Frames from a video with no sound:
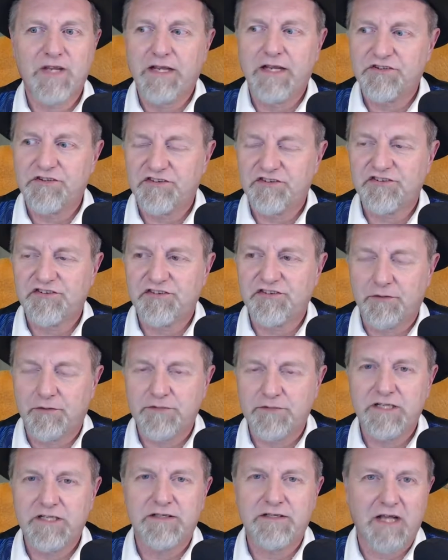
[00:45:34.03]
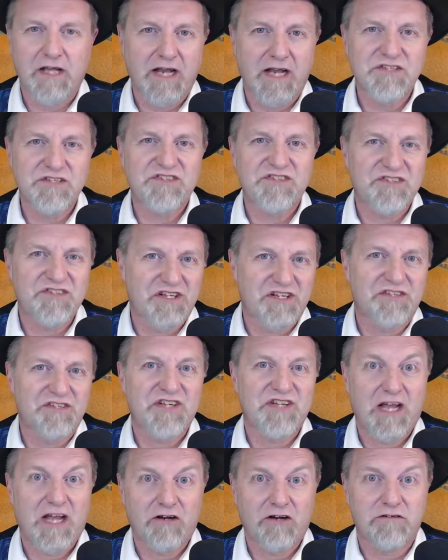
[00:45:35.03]
It's something that
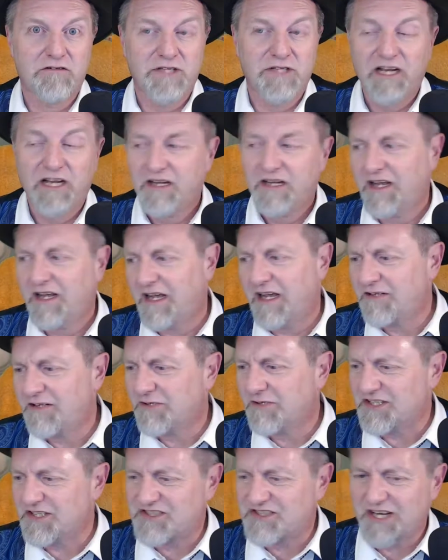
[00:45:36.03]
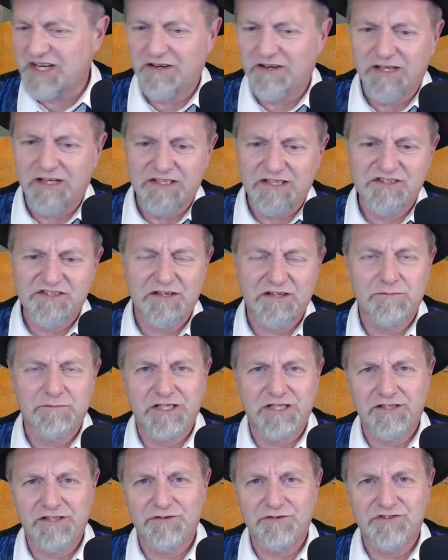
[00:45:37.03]
sticks out on me. I don't want to sound like
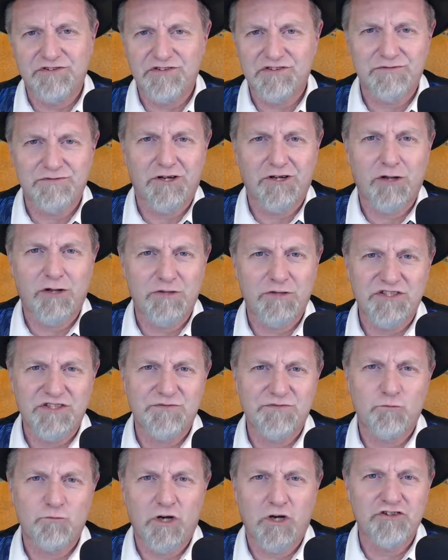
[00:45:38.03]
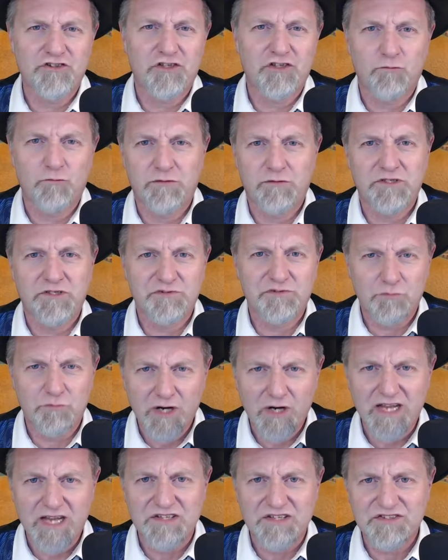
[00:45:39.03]
somebody who's always watching women's
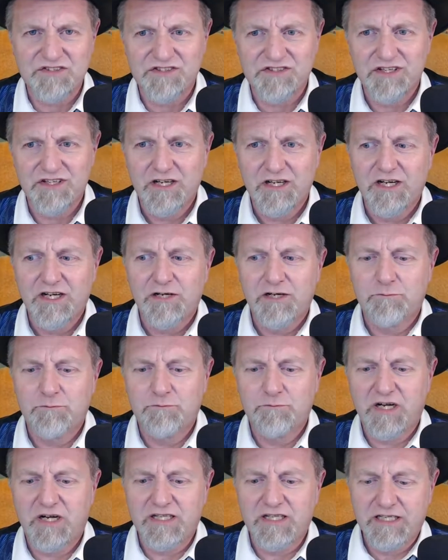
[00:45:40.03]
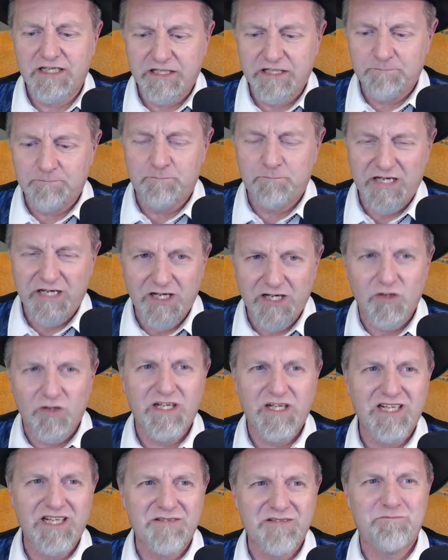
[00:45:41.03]
breasts, but in
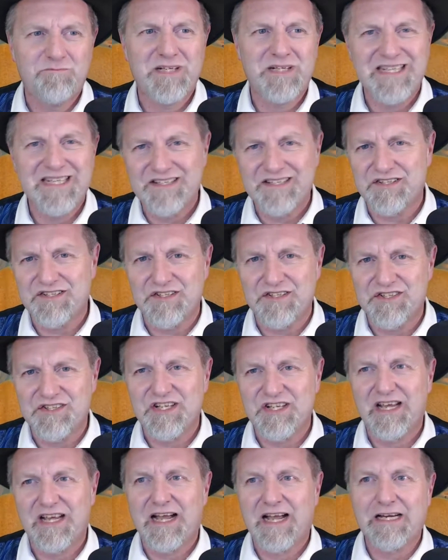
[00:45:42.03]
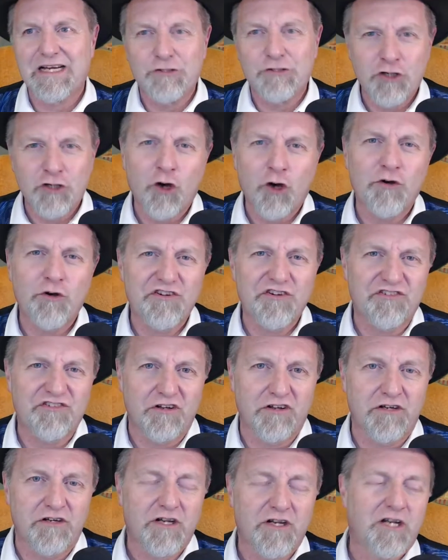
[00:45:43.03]
period pieces, I
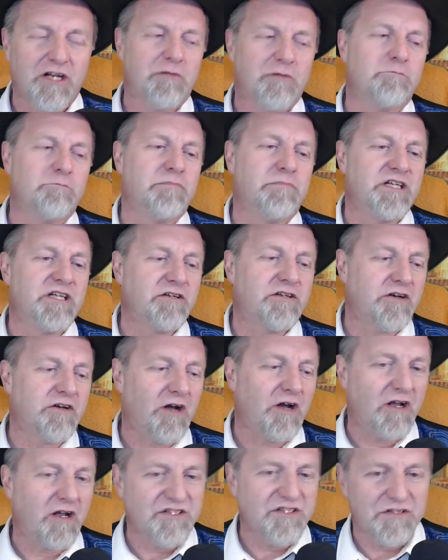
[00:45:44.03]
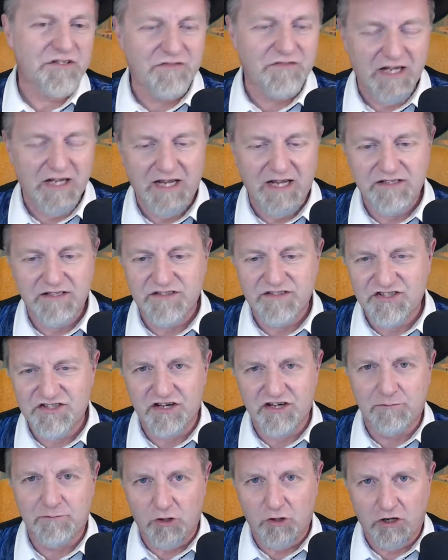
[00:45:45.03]
notice it because of that
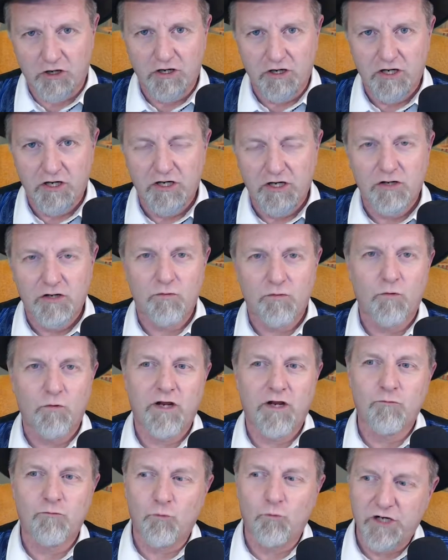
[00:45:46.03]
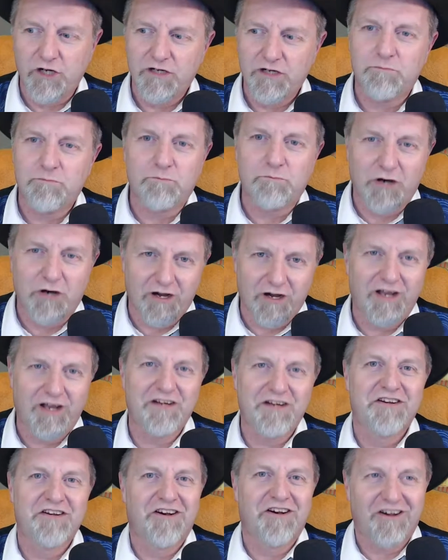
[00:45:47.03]
summer when we
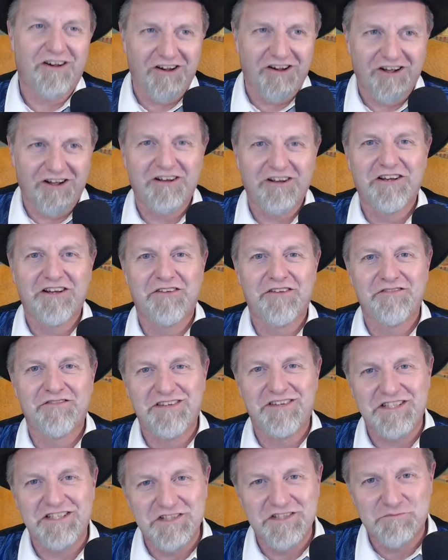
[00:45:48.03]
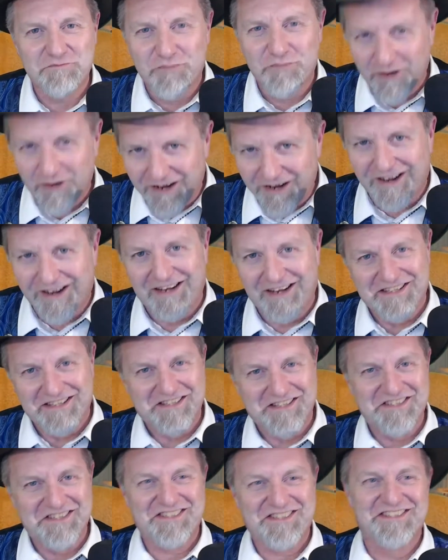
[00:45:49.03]
bought all of these
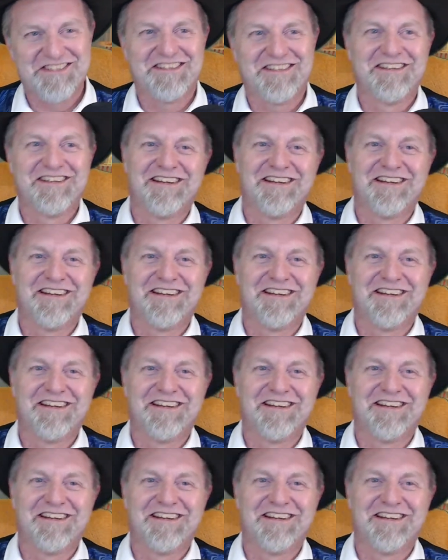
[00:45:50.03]
bras.